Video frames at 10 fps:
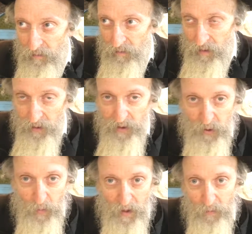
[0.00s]

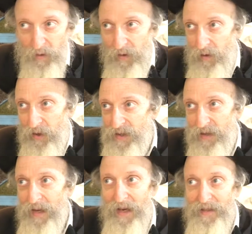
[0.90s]
illness or whatever, and then all of a
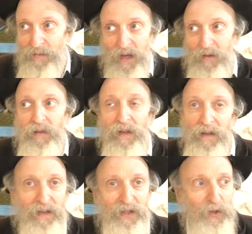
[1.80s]
sudden they got some kind of
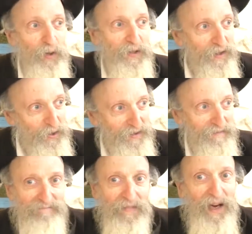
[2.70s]
hisoyos and just
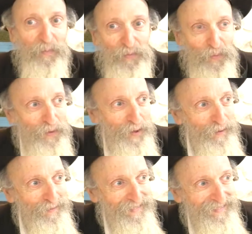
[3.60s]
got up from
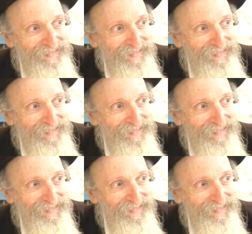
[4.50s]
their